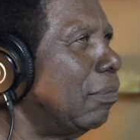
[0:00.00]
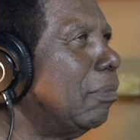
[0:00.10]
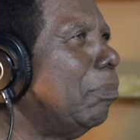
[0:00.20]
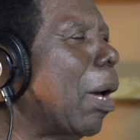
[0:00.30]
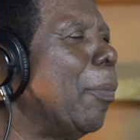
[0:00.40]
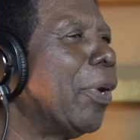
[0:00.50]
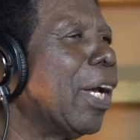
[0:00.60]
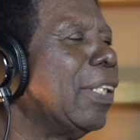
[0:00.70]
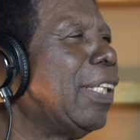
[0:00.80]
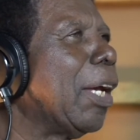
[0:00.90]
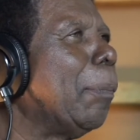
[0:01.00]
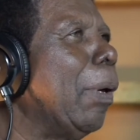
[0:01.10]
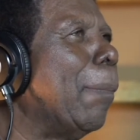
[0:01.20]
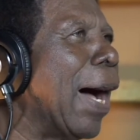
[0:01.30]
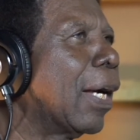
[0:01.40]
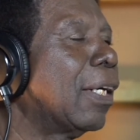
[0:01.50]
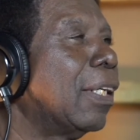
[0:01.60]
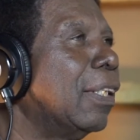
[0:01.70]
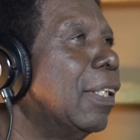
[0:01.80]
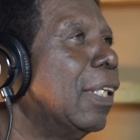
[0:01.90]
memory can take me back,
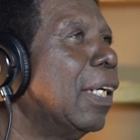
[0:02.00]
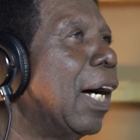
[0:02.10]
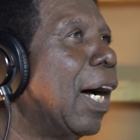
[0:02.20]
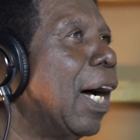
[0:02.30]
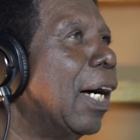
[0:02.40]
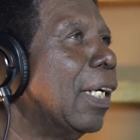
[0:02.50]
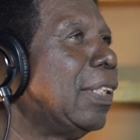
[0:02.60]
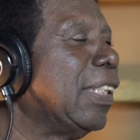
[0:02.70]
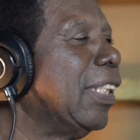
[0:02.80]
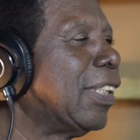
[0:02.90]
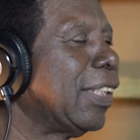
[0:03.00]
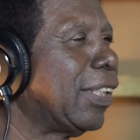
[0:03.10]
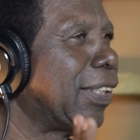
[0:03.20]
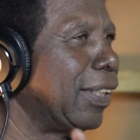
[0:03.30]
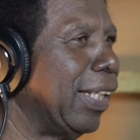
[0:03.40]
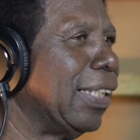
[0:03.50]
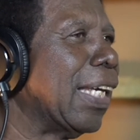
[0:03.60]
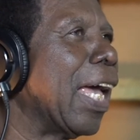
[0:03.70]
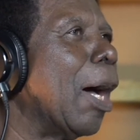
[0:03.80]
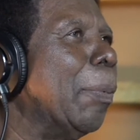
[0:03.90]
senior citizen days I
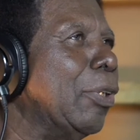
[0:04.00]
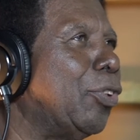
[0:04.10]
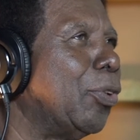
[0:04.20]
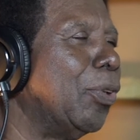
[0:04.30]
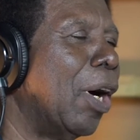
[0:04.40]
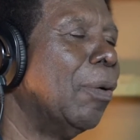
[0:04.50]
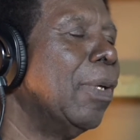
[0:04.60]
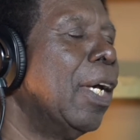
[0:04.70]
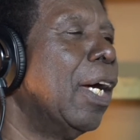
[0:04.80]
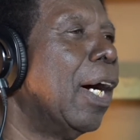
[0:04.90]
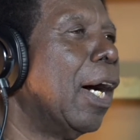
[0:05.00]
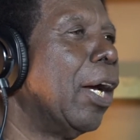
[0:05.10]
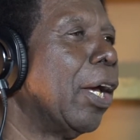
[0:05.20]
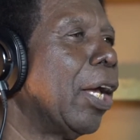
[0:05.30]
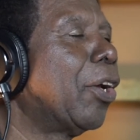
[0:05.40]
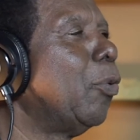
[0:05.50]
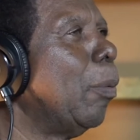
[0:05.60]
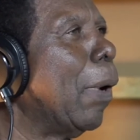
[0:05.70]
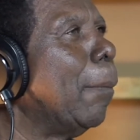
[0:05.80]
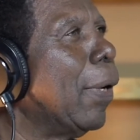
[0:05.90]
haven't too long. I can
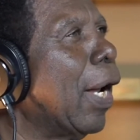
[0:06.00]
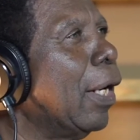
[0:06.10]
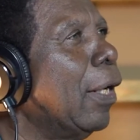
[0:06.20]
remember that